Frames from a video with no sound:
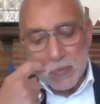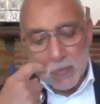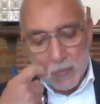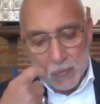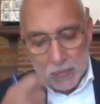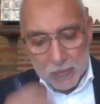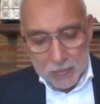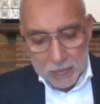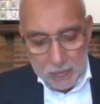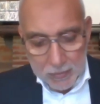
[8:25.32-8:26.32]

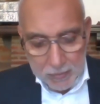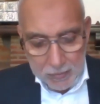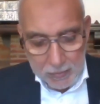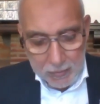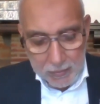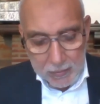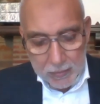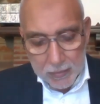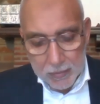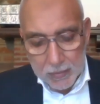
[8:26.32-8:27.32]

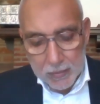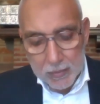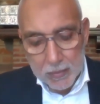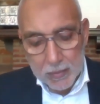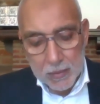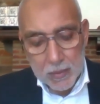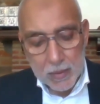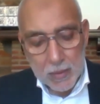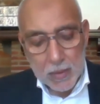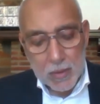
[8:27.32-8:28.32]

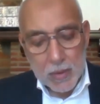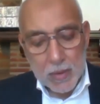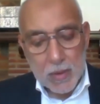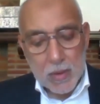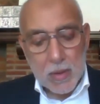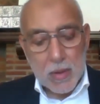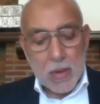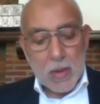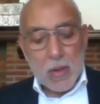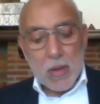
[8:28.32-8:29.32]

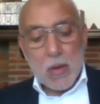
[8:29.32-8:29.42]
No one is speaking in this clip.